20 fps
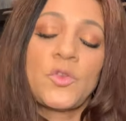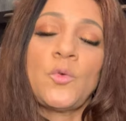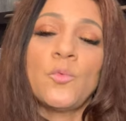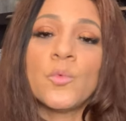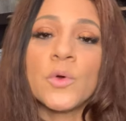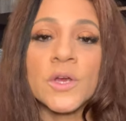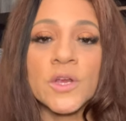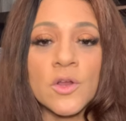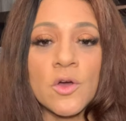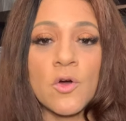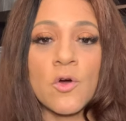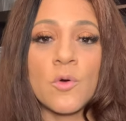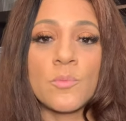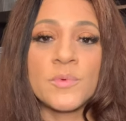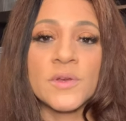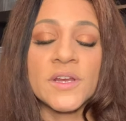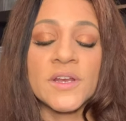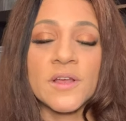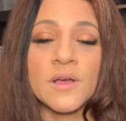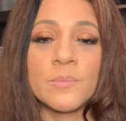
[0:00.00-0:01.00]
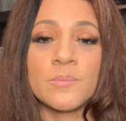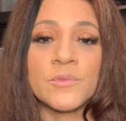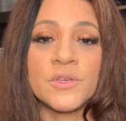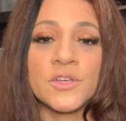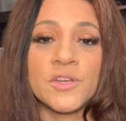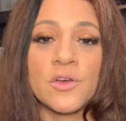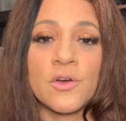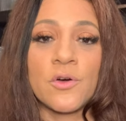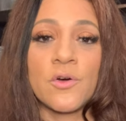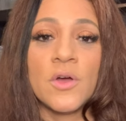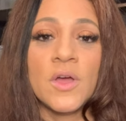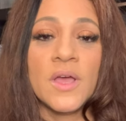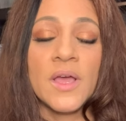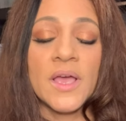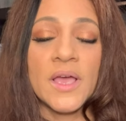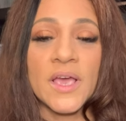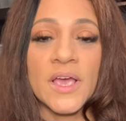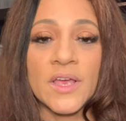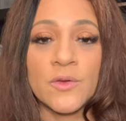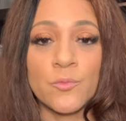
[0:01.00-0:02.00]
we're going to open it up, you know,
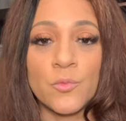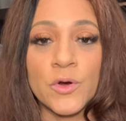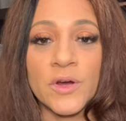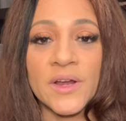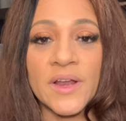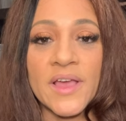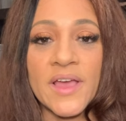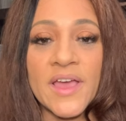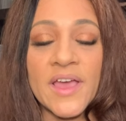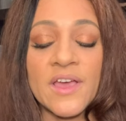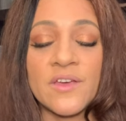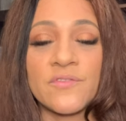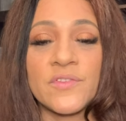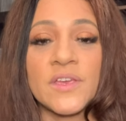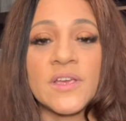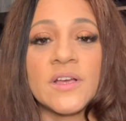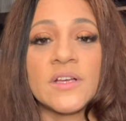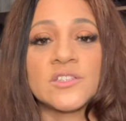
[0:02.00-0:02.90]
and we're going to have a,